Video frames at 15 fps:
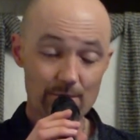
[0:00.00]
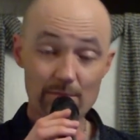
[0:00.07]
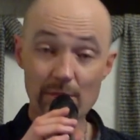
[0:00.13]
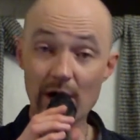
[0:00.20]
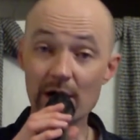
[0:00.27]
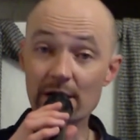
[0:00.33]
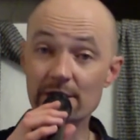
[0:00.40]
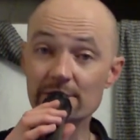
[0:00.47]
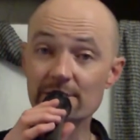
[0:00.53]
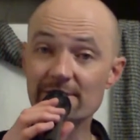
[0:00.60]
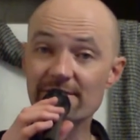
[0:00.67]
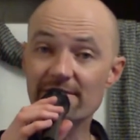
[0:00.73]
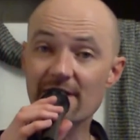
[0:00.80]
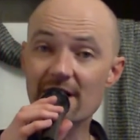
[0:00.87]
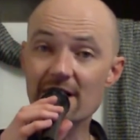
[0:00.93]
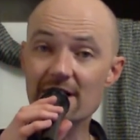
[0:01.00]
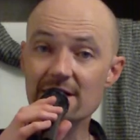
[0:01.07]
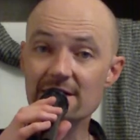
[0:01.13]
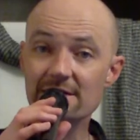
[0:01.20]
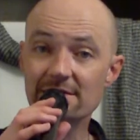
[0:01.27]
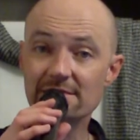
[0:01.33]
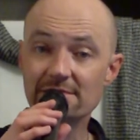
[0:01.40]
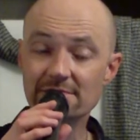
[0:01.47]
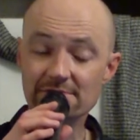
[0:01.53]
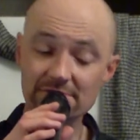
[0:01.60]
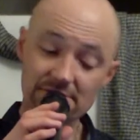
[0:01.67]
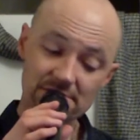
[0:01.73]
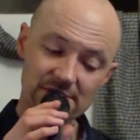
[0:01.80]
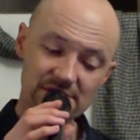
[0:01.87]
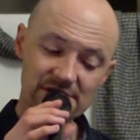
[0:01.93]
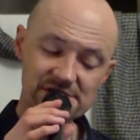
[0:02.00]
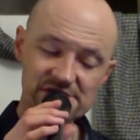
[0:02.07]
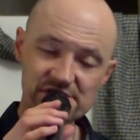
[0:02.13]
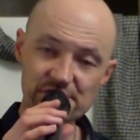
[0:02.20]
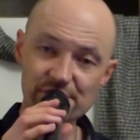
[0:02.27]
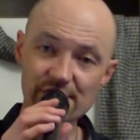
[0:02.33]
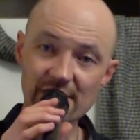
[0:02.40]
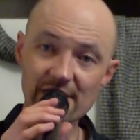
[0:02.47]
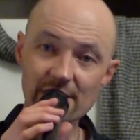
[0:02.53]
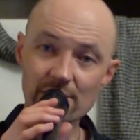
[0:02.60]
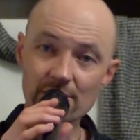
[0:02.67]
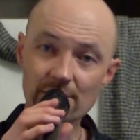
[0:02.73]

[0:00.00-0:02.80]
Mind if I sit down?